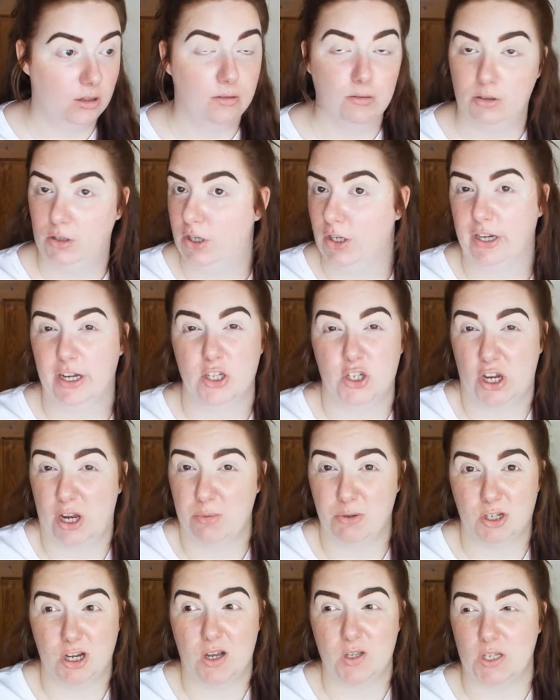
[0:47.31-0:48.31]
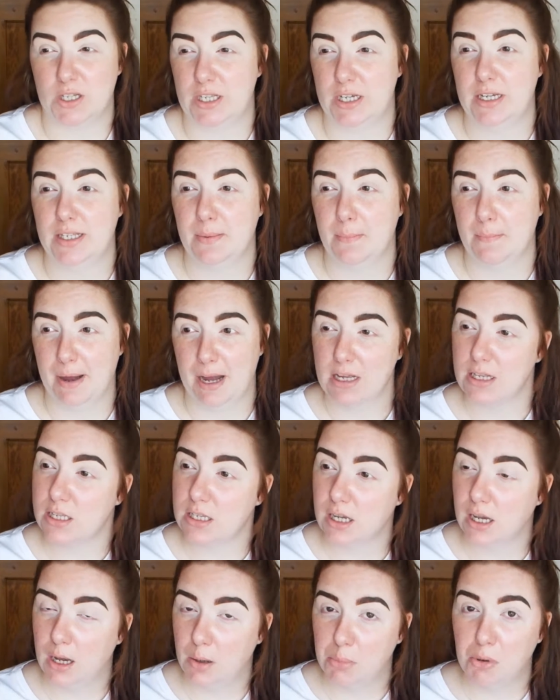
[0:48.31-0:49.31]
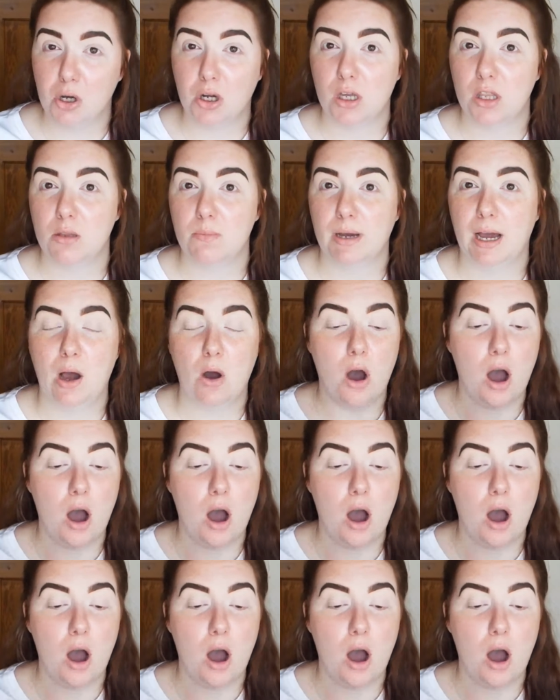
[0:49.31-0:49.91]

look at James Charles because he's a master at blocking them out.